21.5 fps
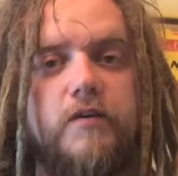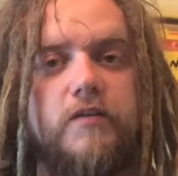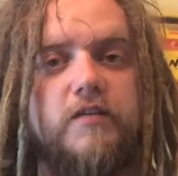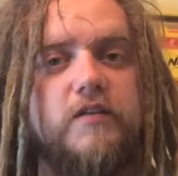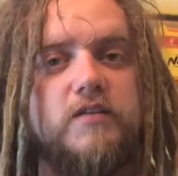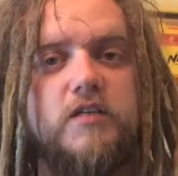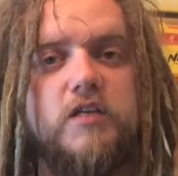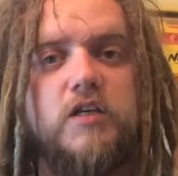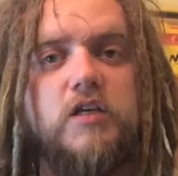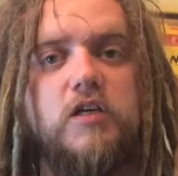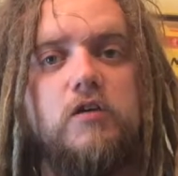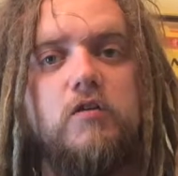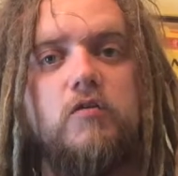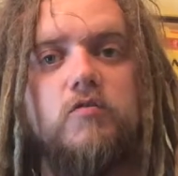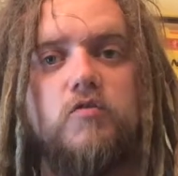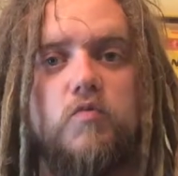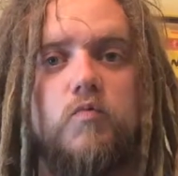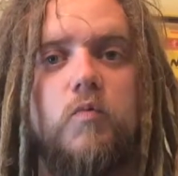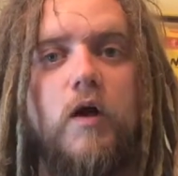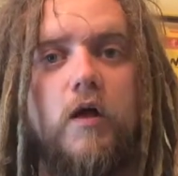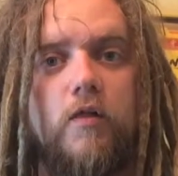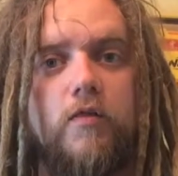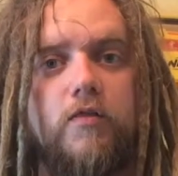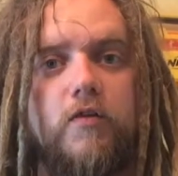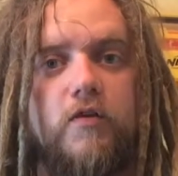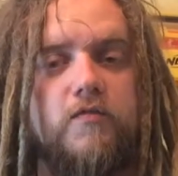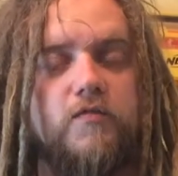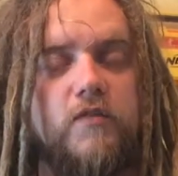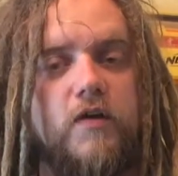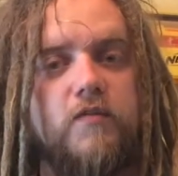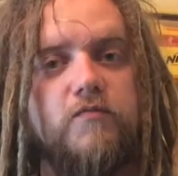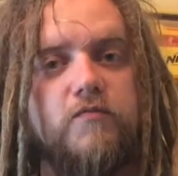and there's a huge wealth
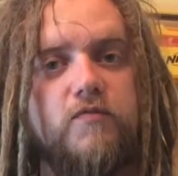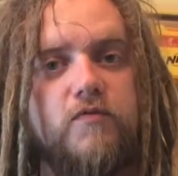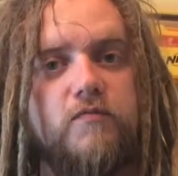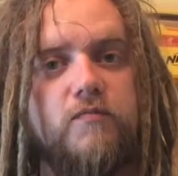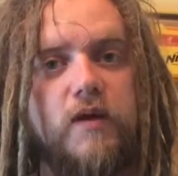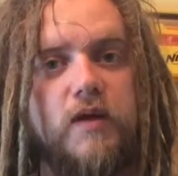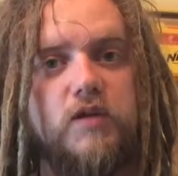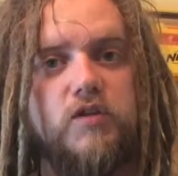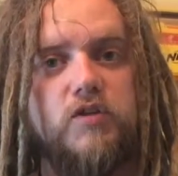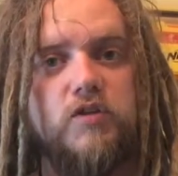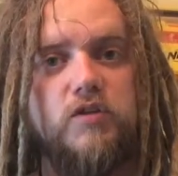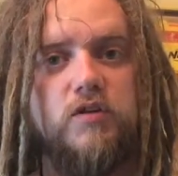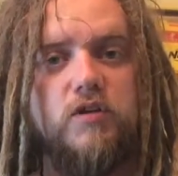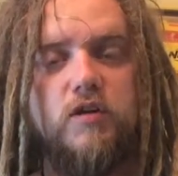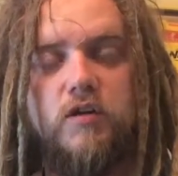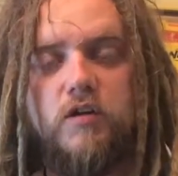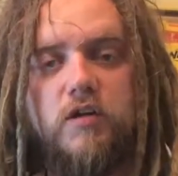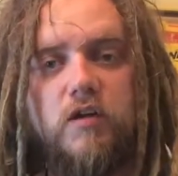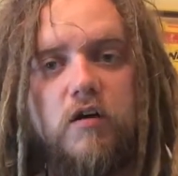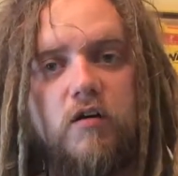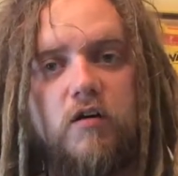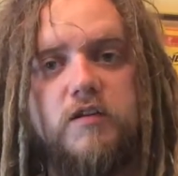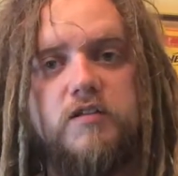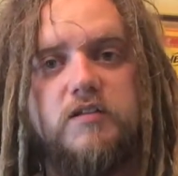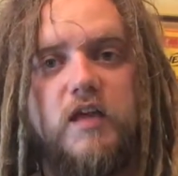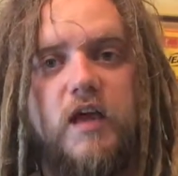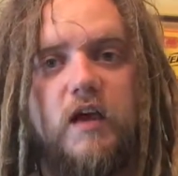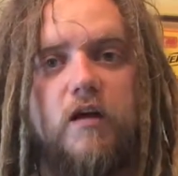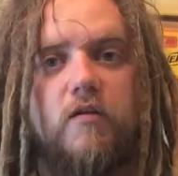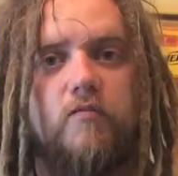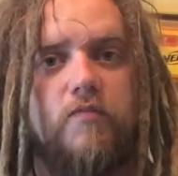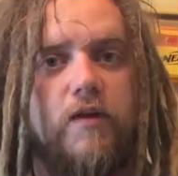of information and guides
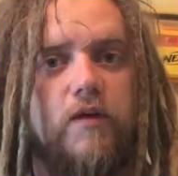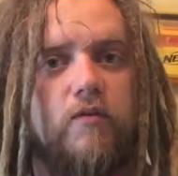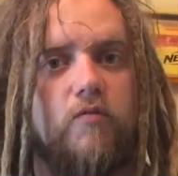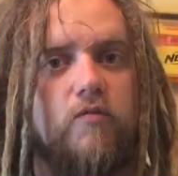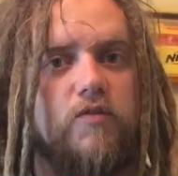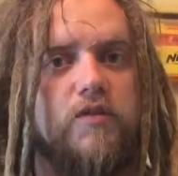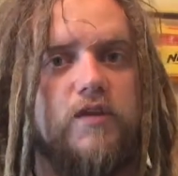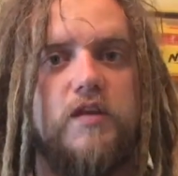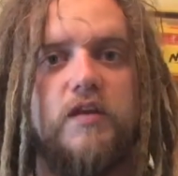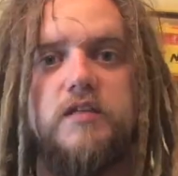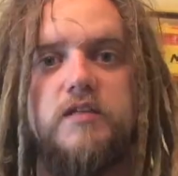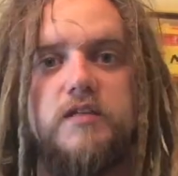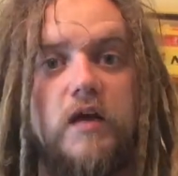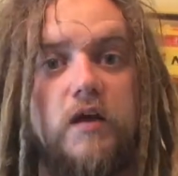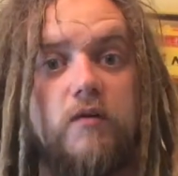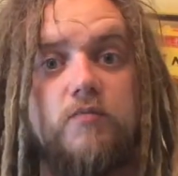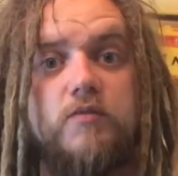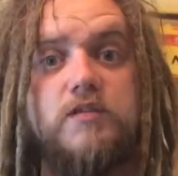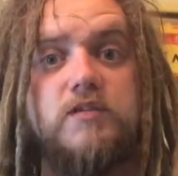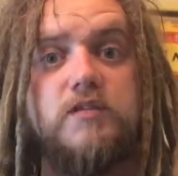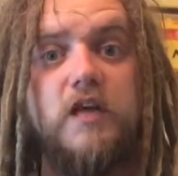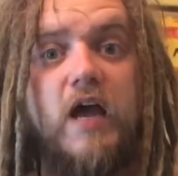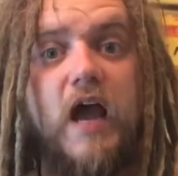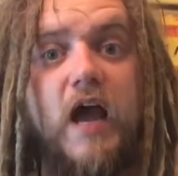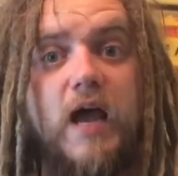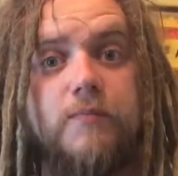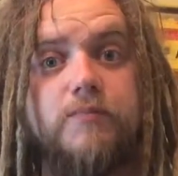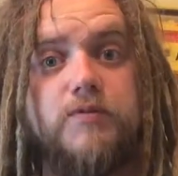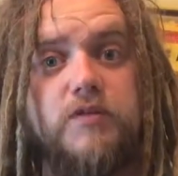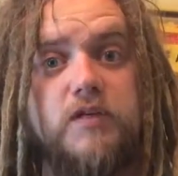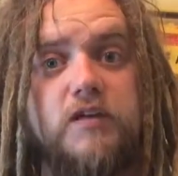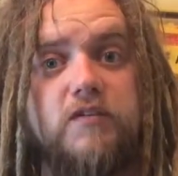out there on the internet, which is
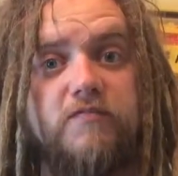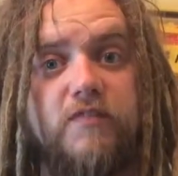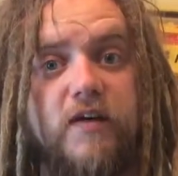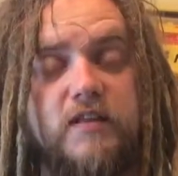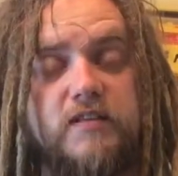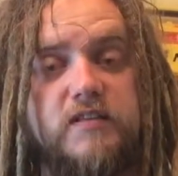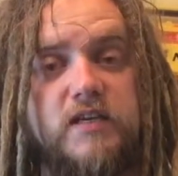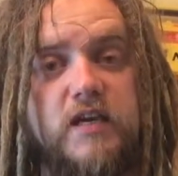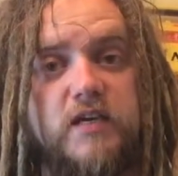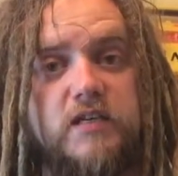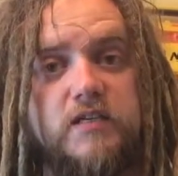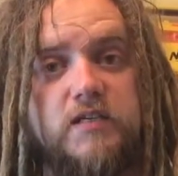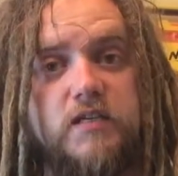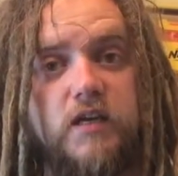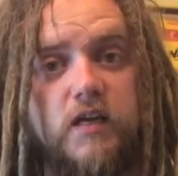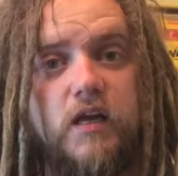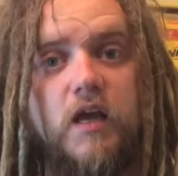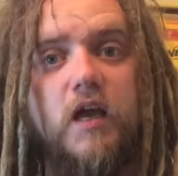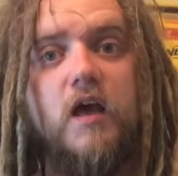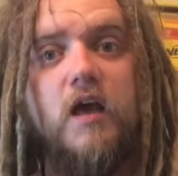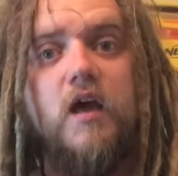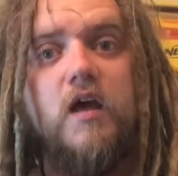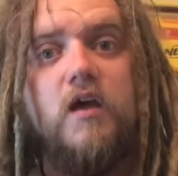absolutely fantastic.